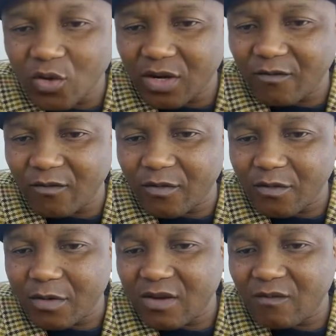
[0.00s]
So
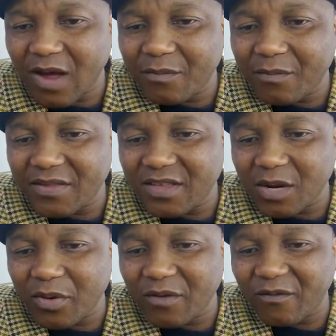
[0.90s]
divide by
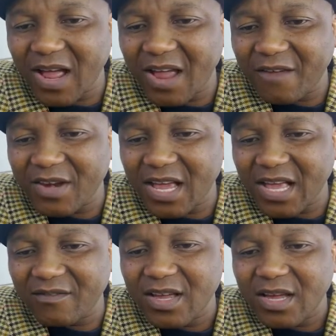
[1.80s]
3.5
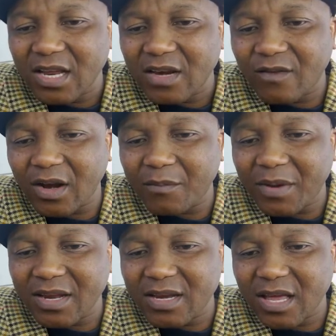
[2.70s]
negative, divided
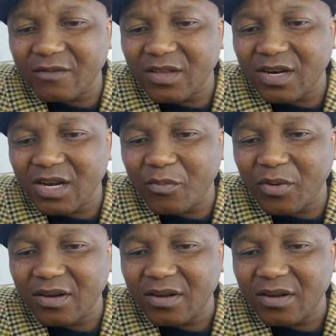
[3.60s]
by negative 3.5.